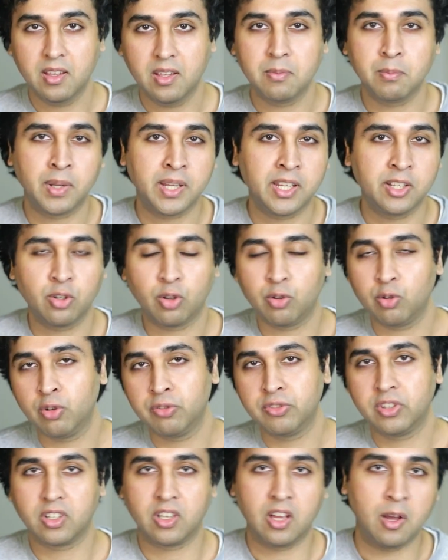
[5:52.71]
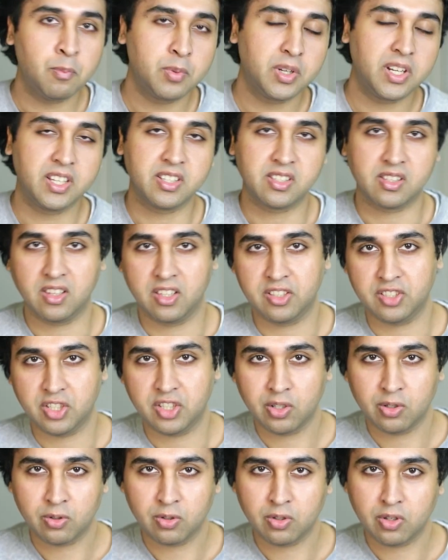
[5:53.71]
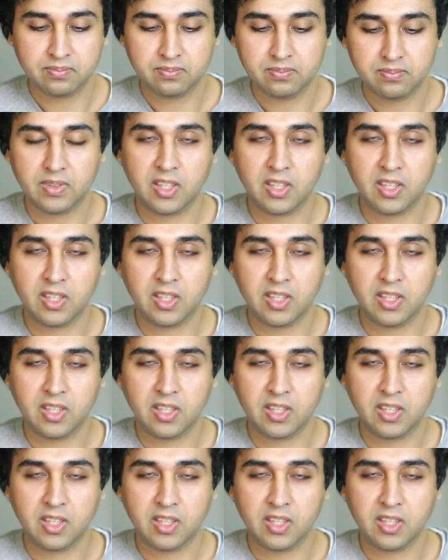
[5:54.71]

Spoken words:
but you don't know if the company is legit or not.